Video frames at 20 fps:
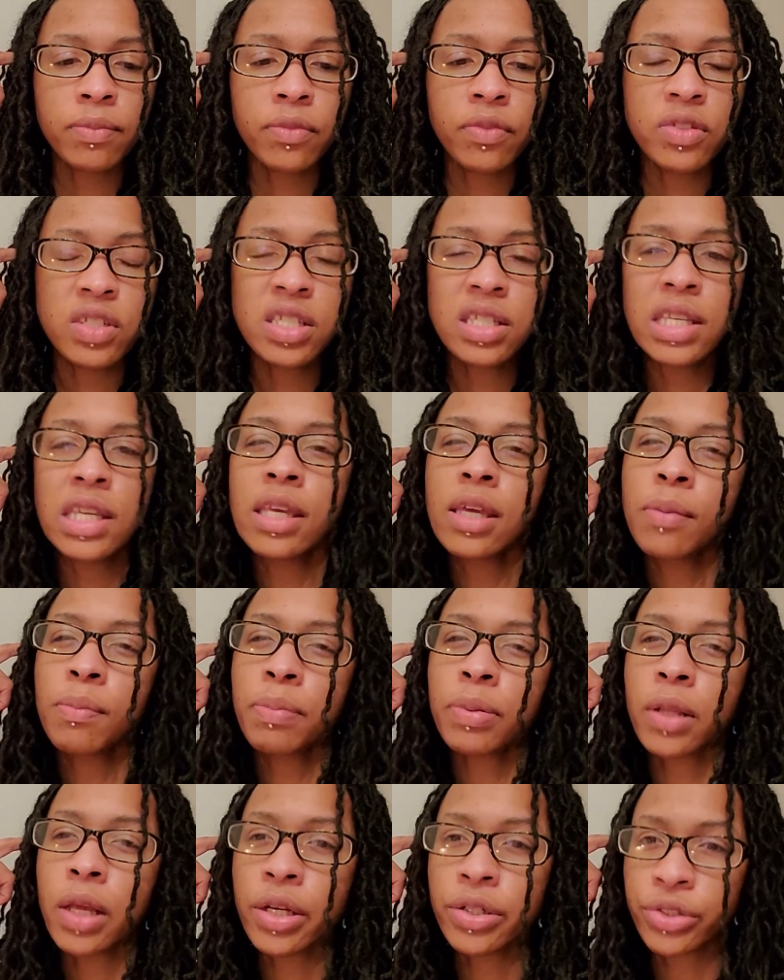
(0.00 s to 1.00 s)
seeking
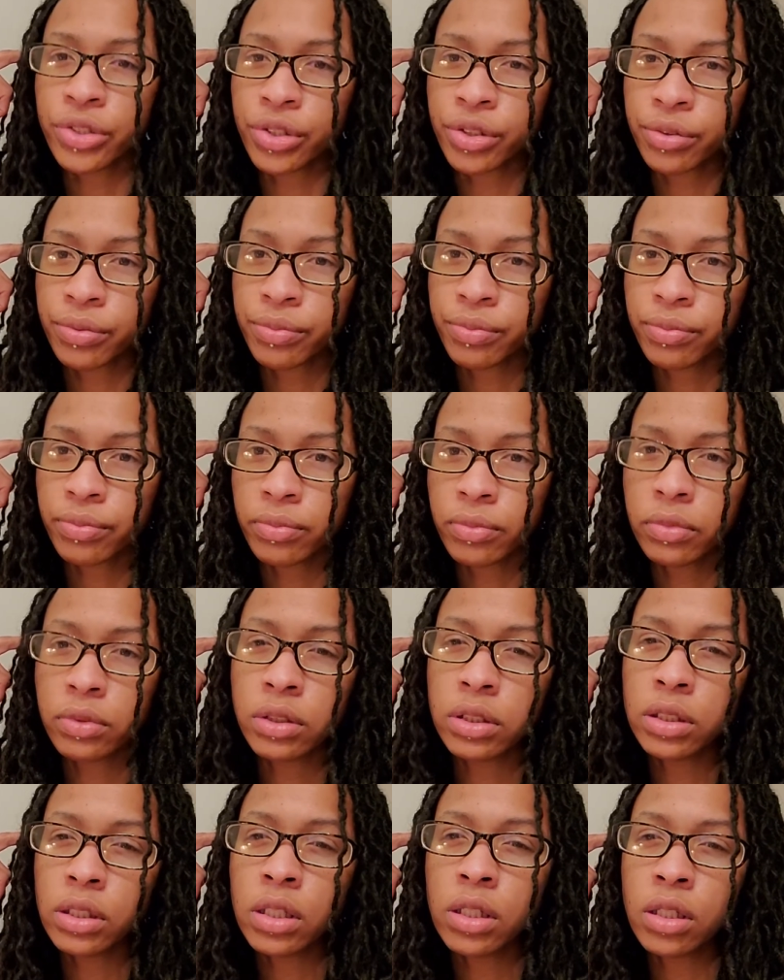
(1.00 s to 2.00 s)
pleasure,
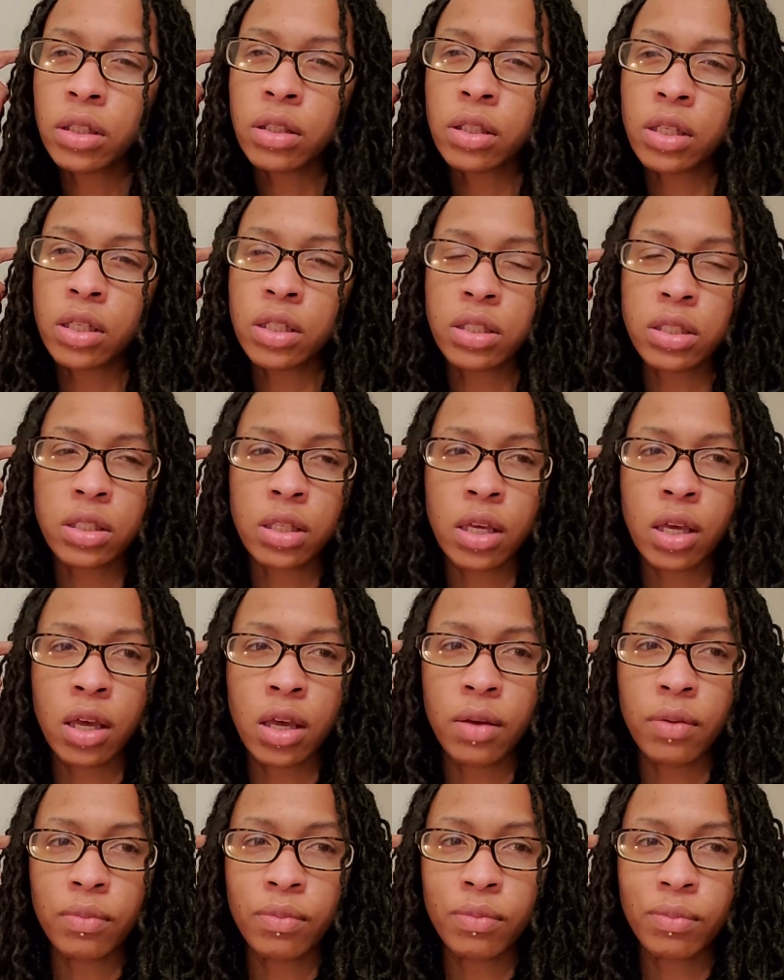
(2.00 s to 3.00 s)
seeking things that